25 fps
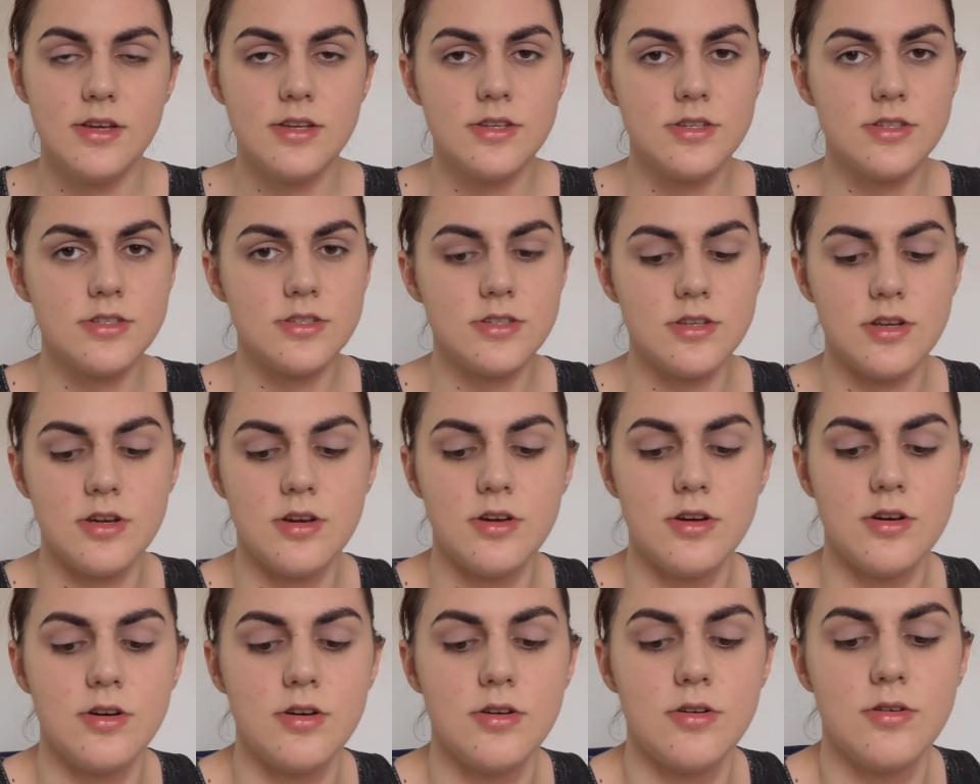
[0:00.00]

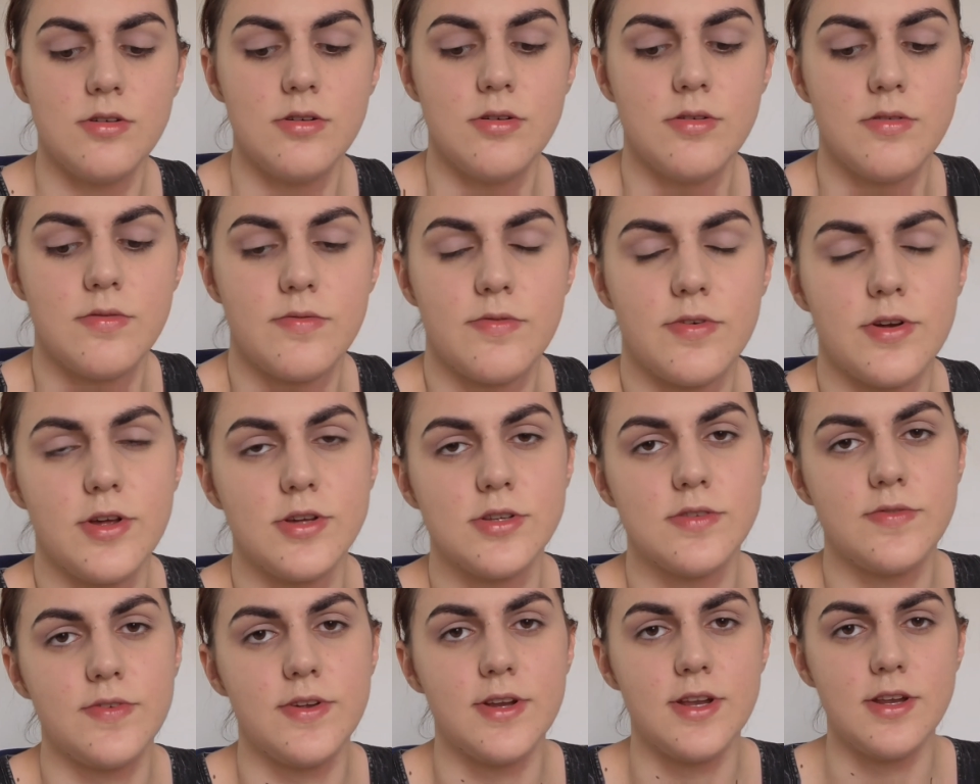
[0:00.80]
So, for
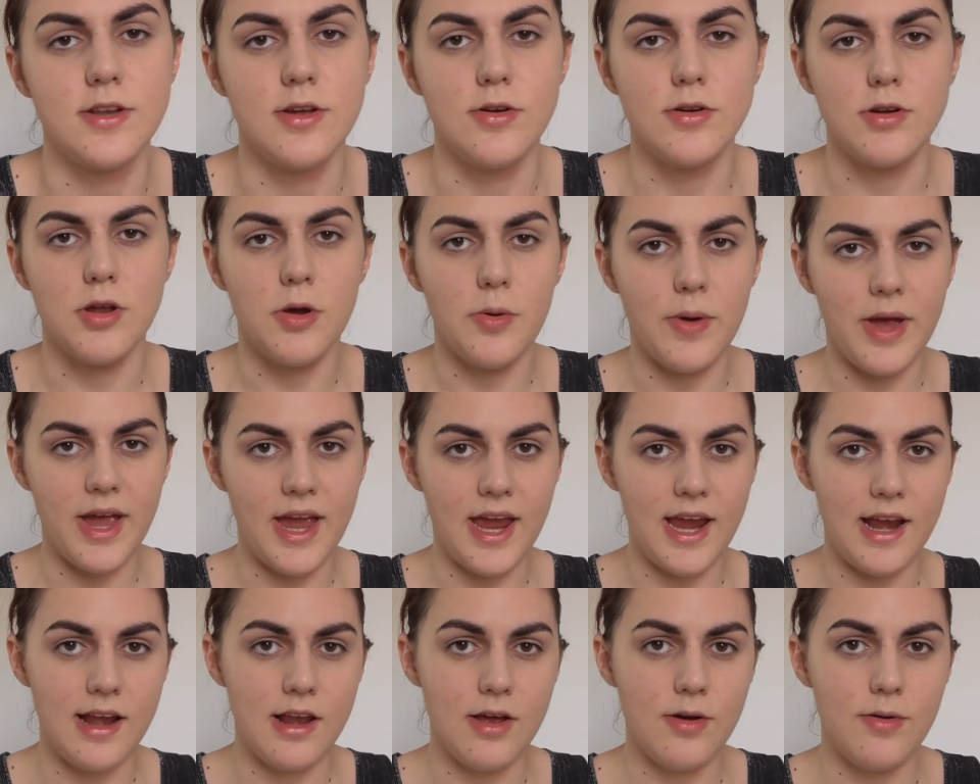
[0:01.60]
those of you that don't know, a
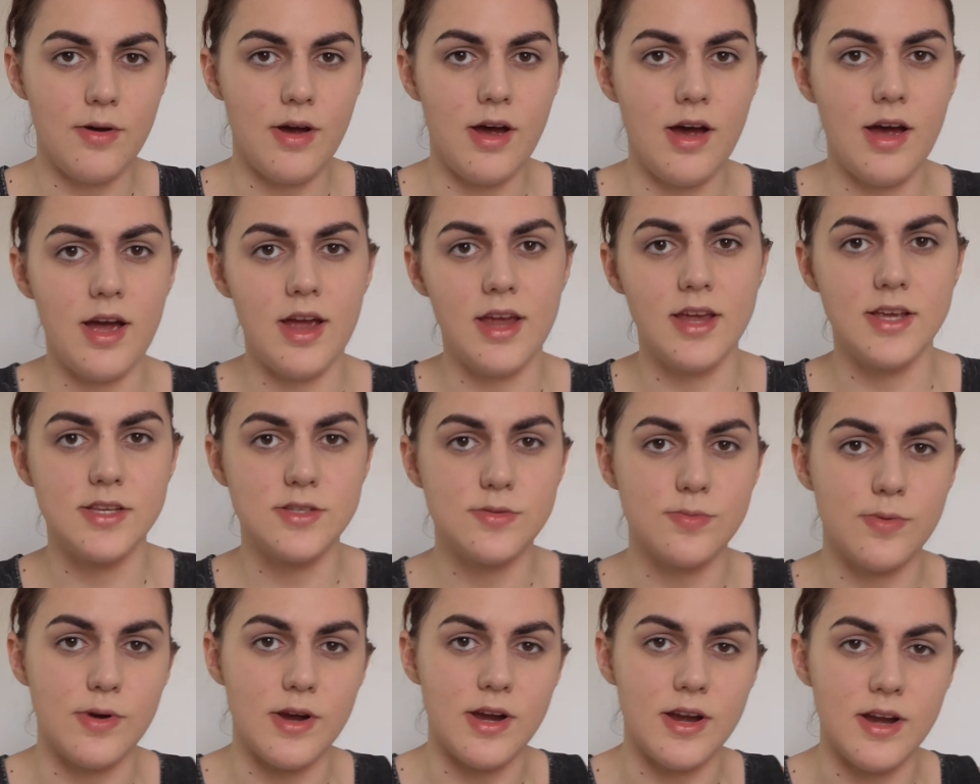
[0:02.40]
halo eye
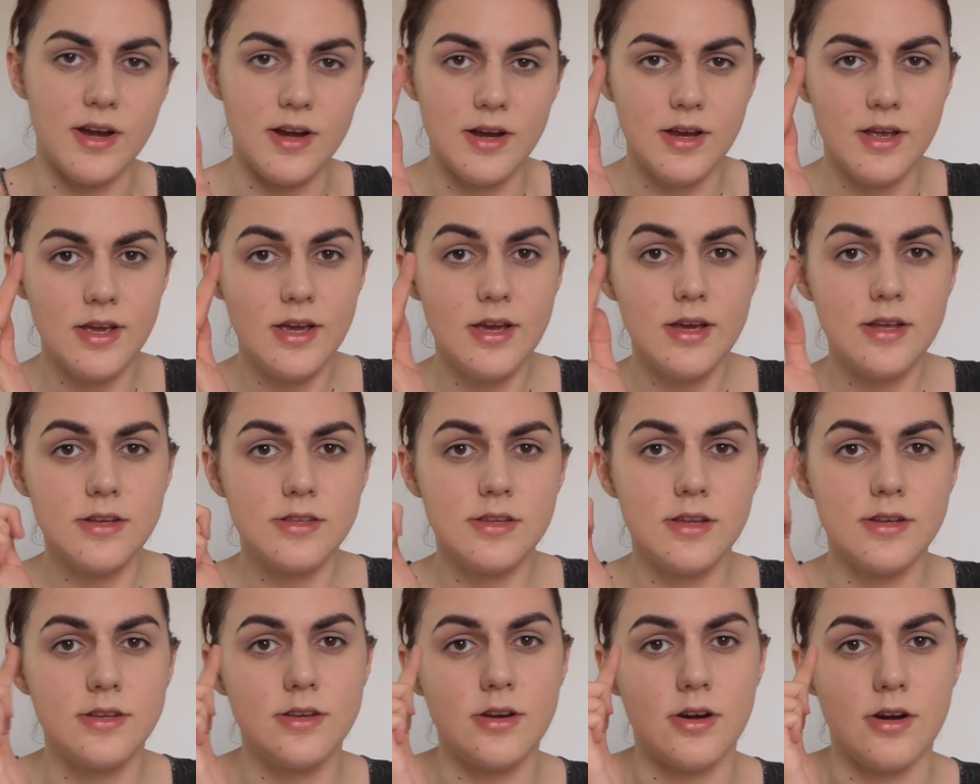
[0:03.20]
is where
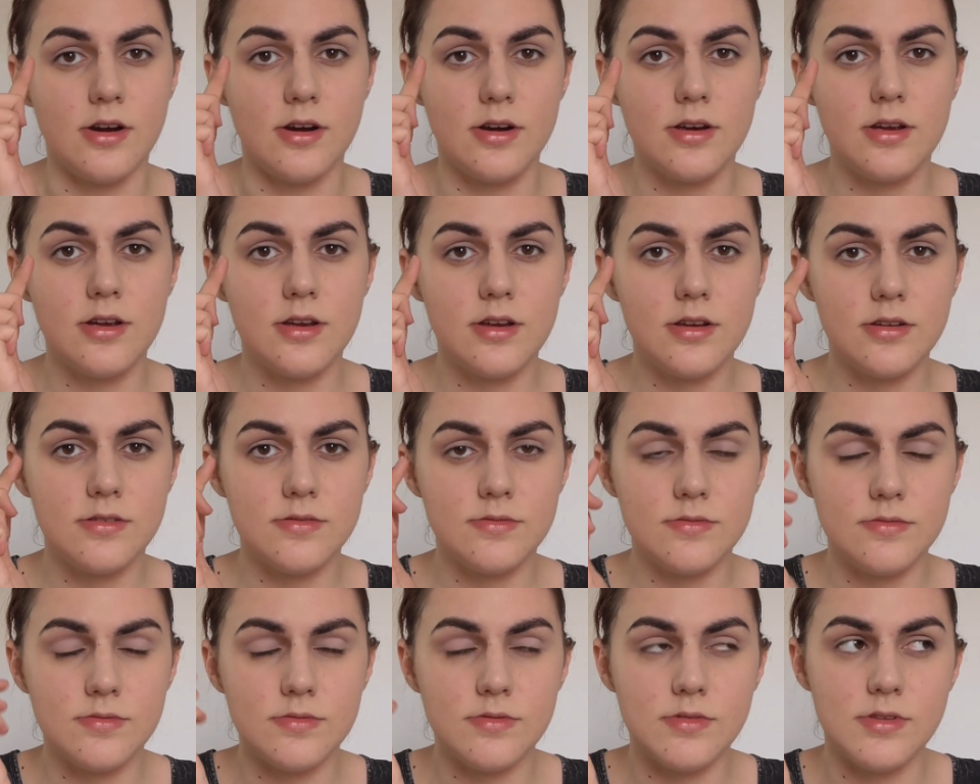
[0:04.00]
the
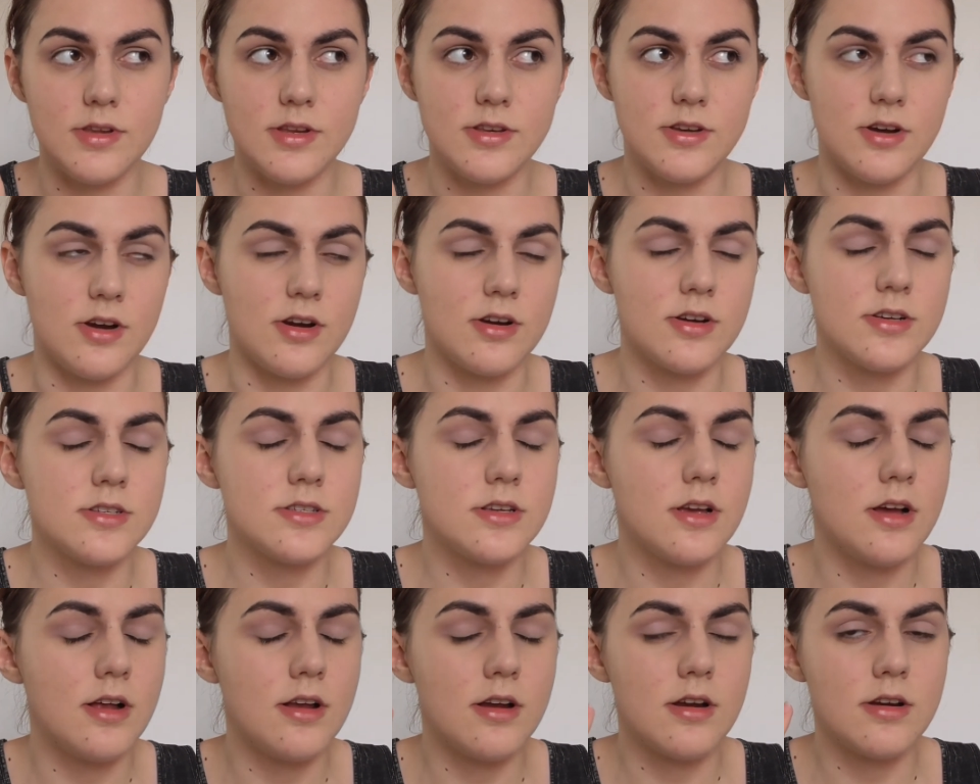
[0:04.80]

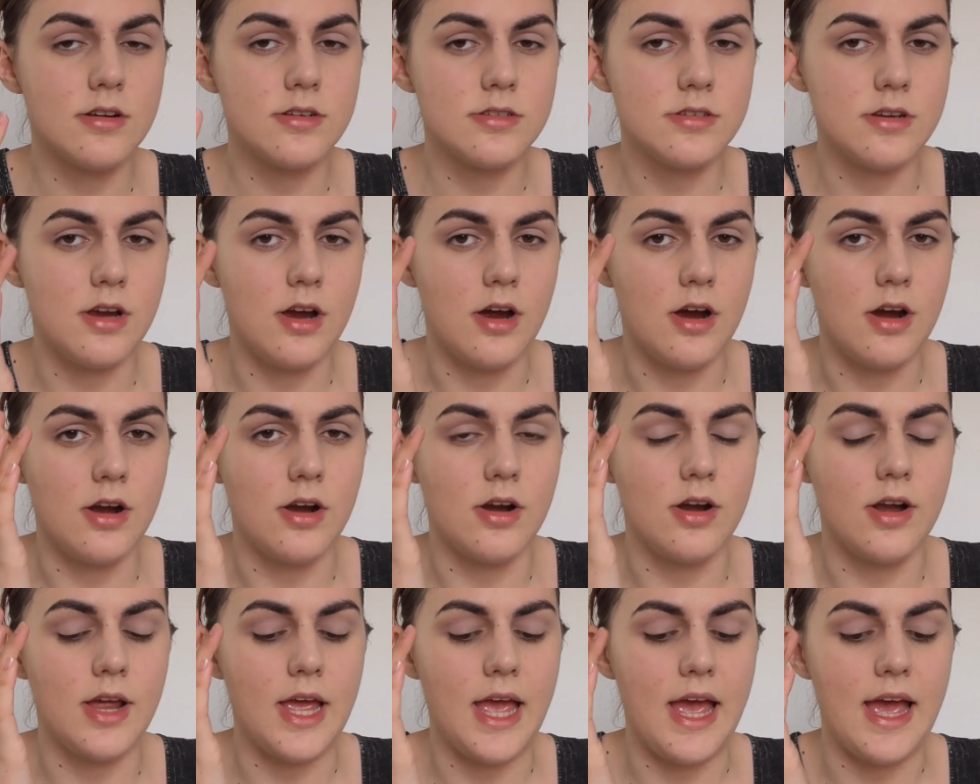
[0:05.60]
darkest colors
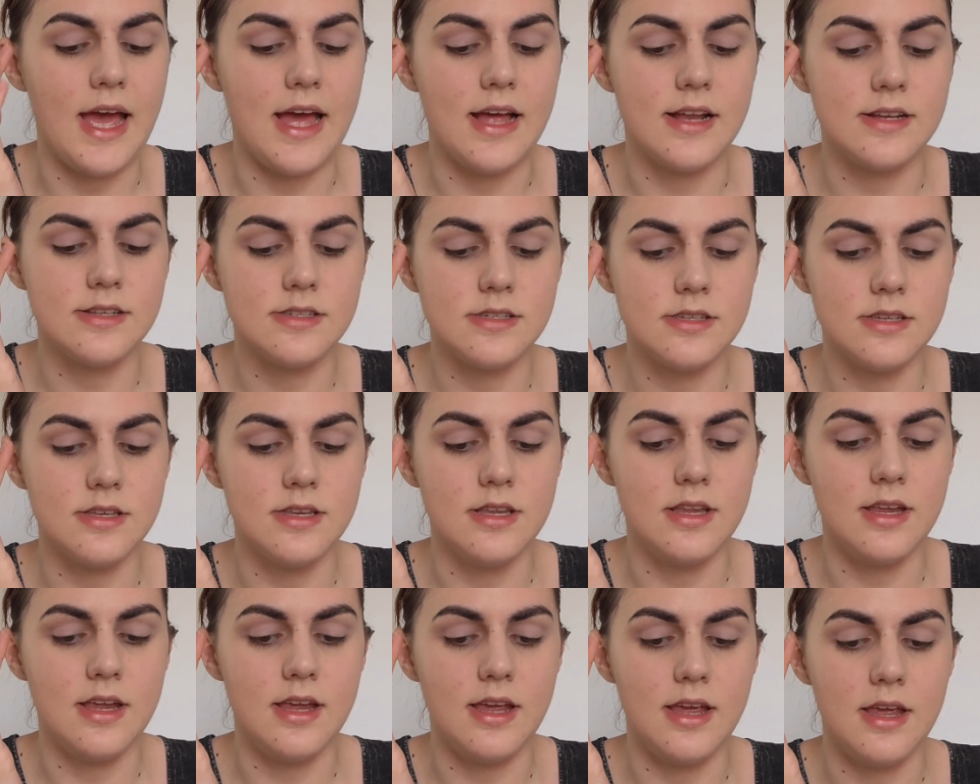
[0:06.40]
are at
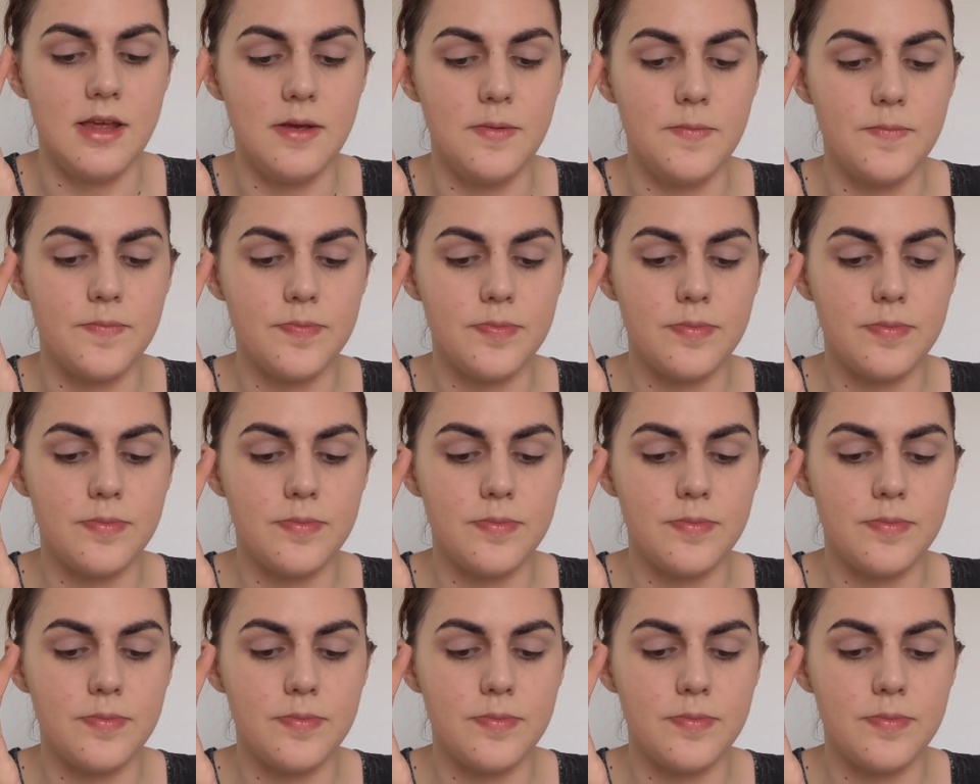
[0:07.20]
the